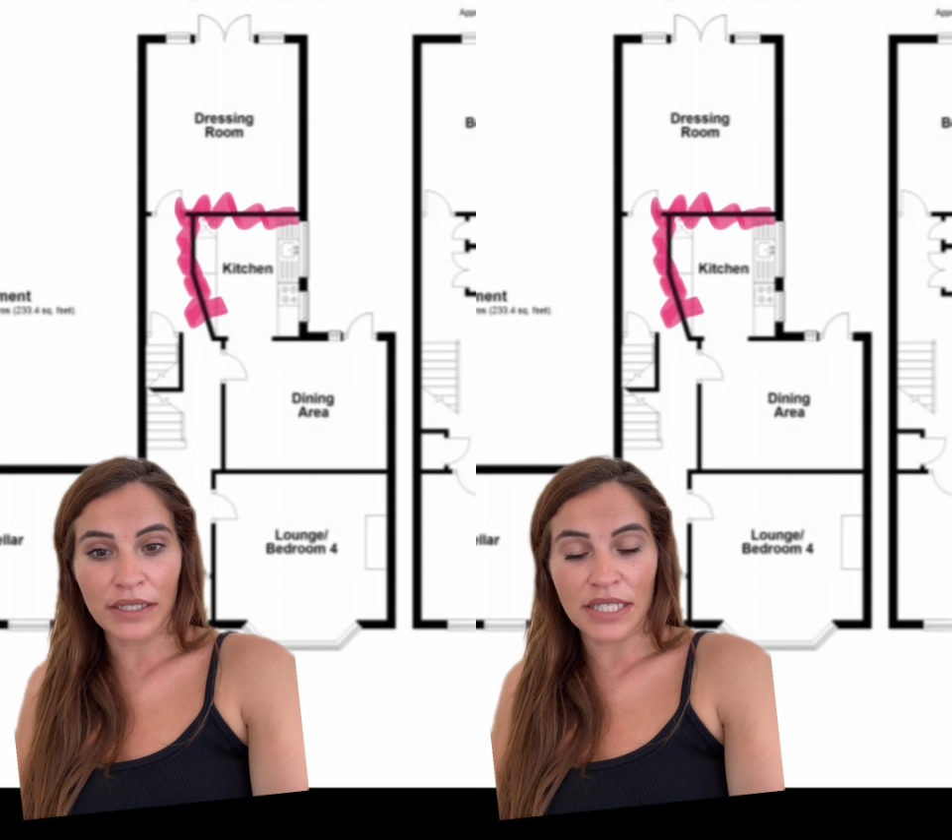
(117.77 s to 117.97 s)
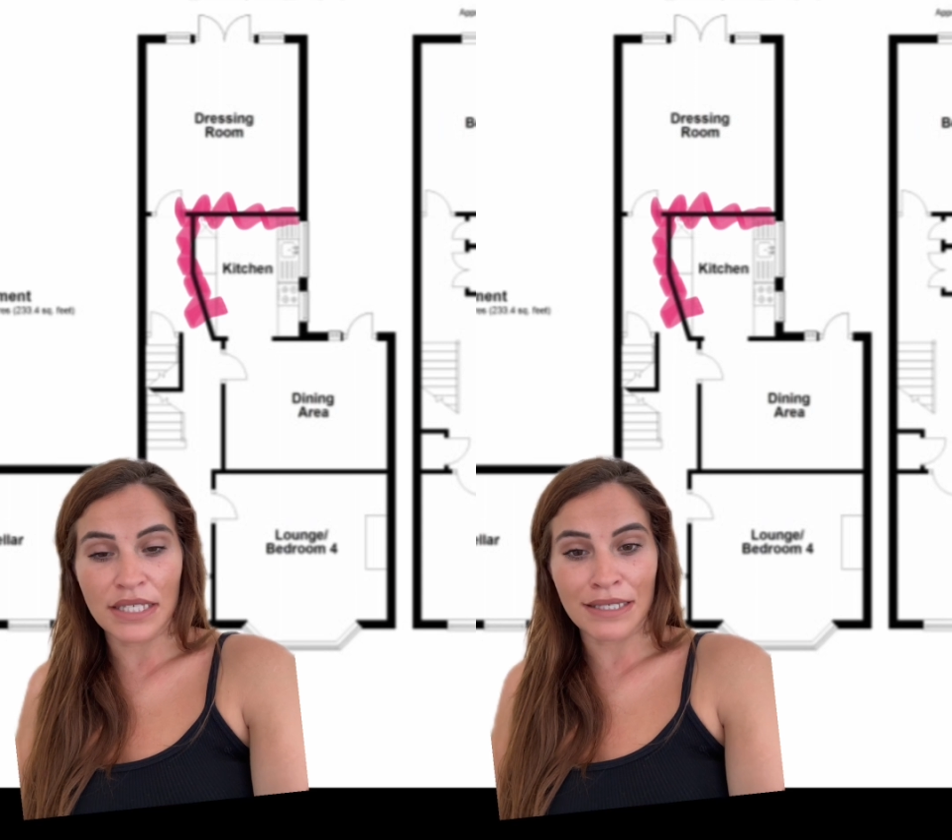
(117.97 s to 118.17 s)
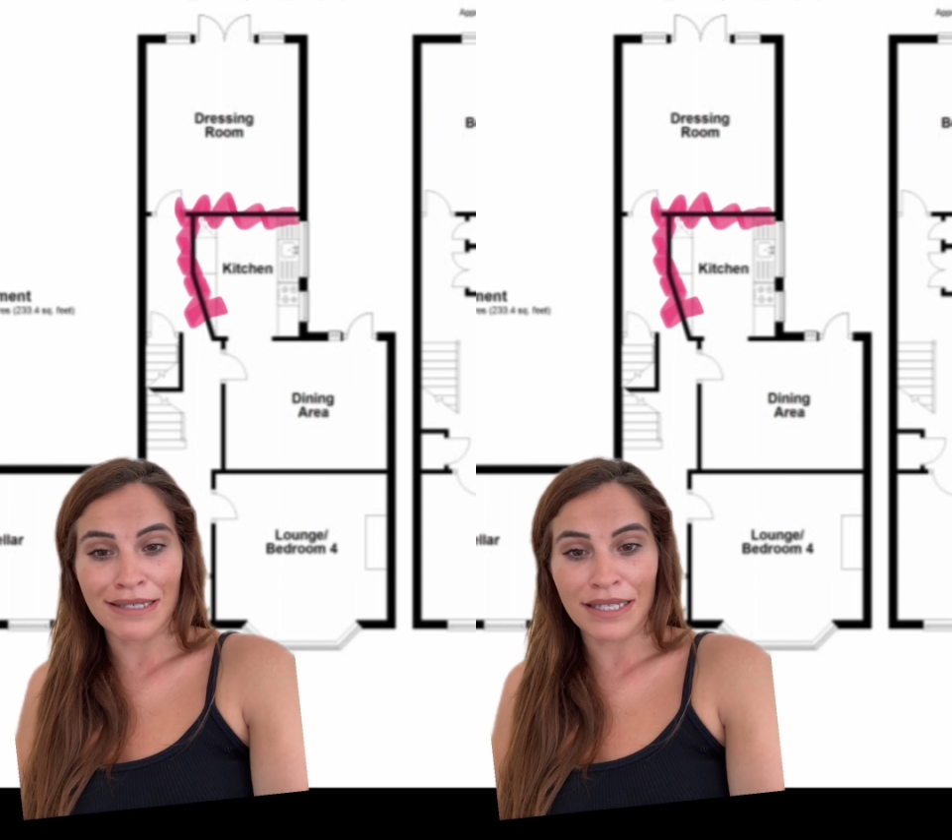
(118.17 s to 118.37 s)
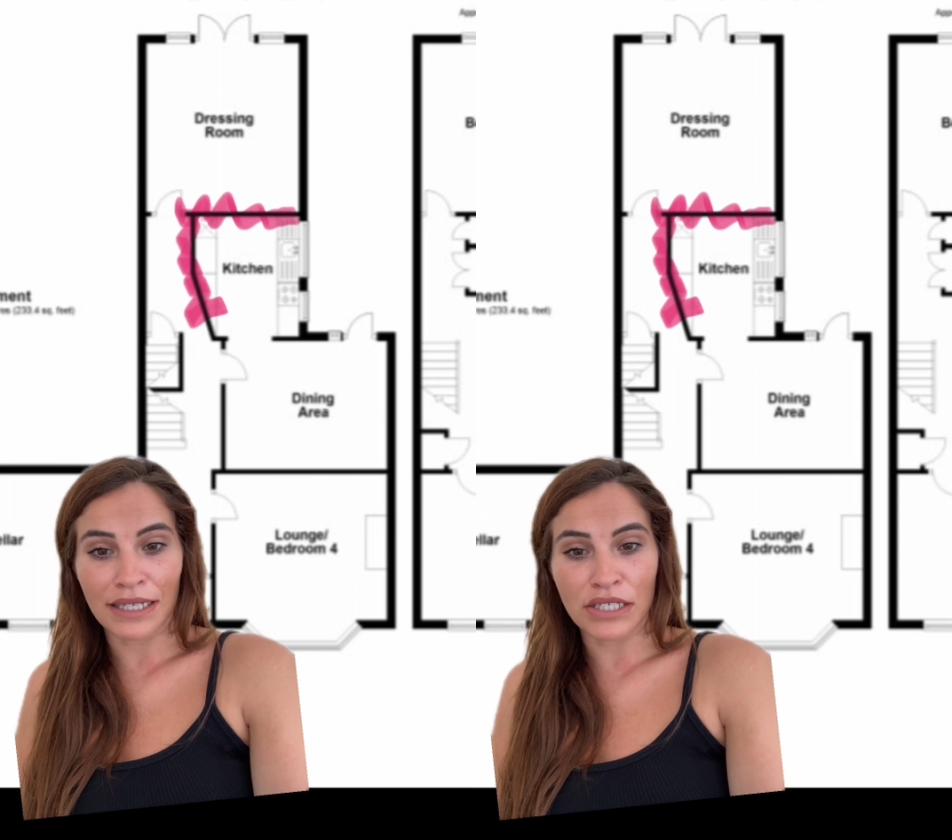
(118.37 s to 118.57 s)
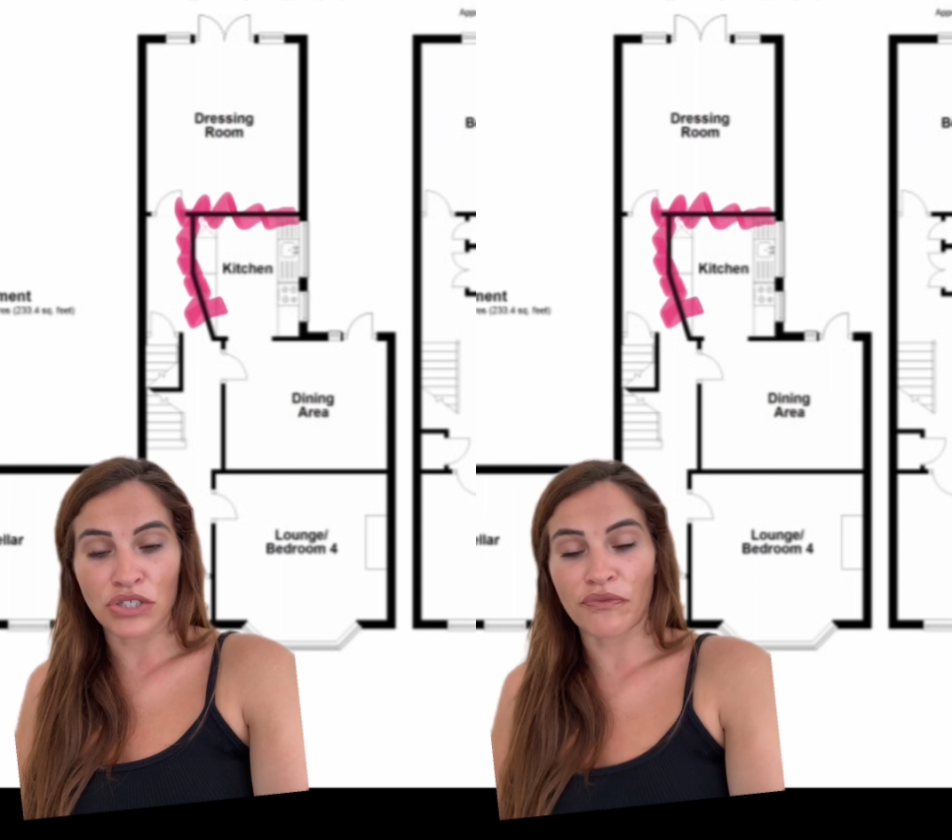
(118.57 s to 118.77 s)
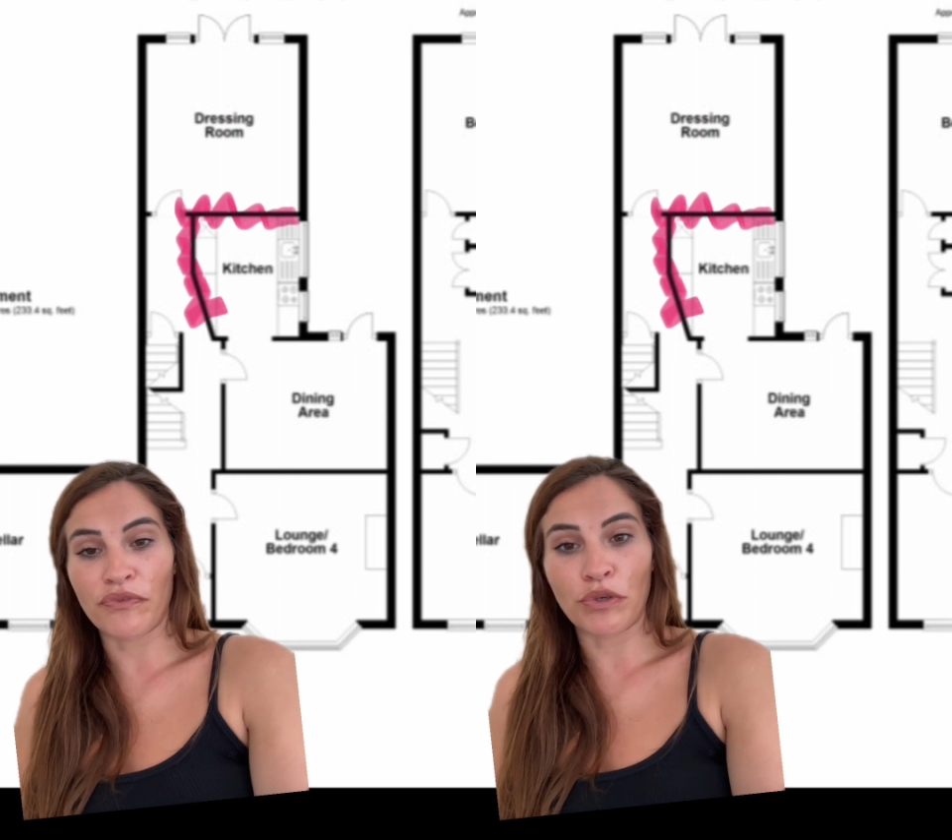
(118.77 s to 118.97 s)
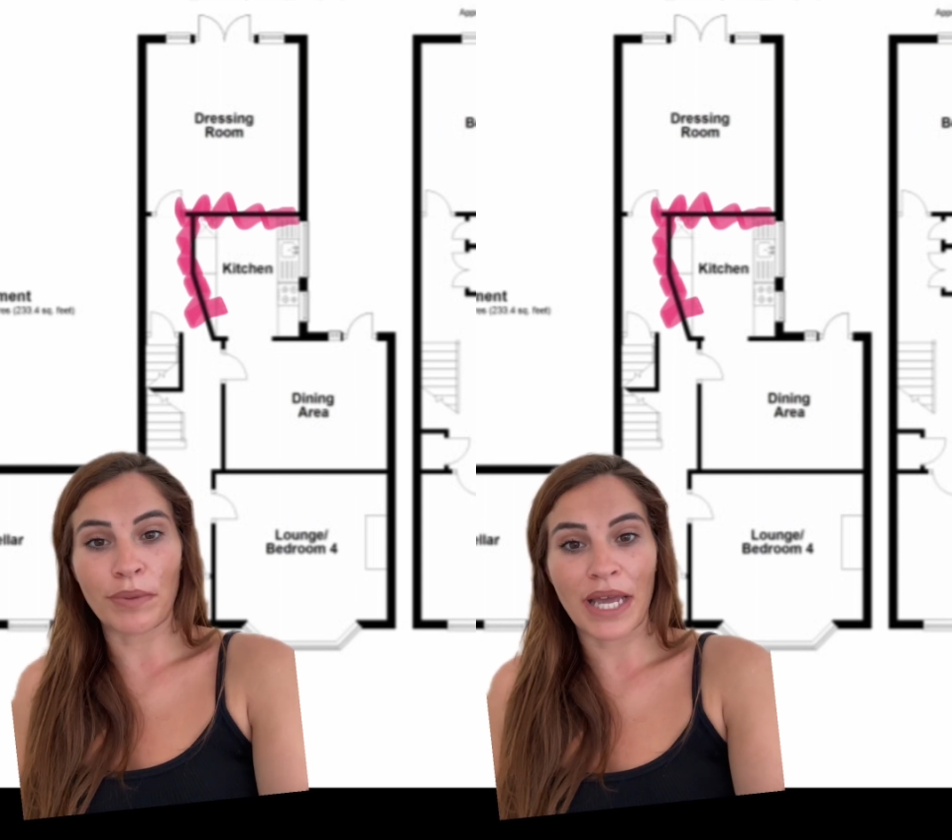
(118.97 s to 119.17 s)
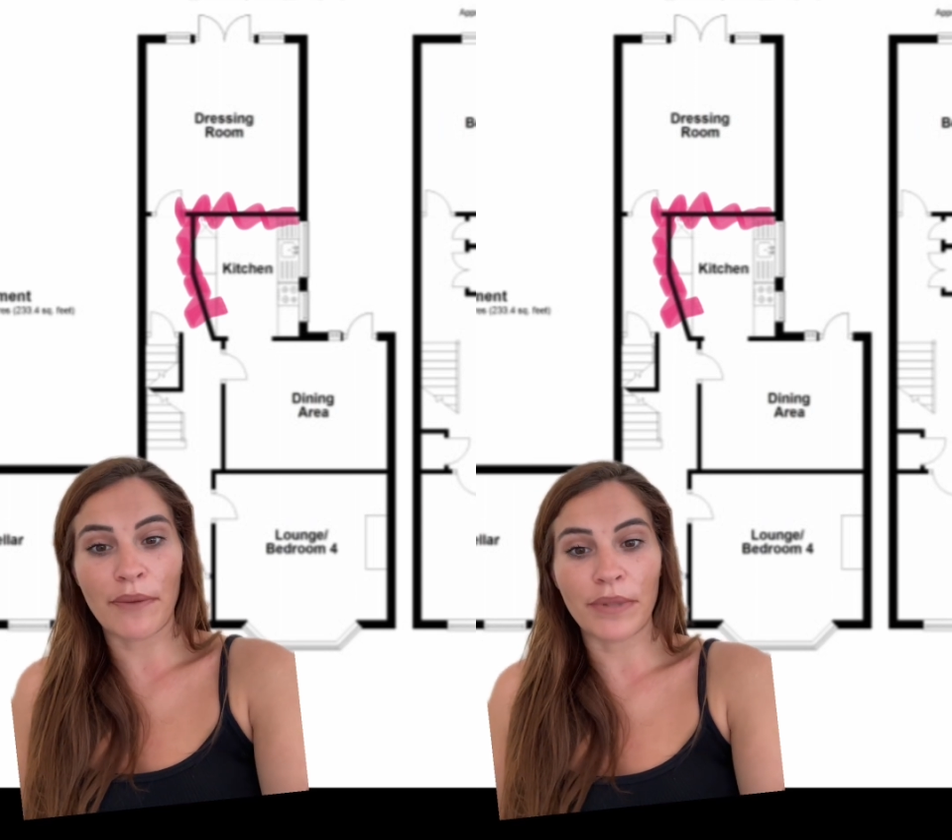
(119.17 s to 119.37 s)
This is an estate agent floor plan,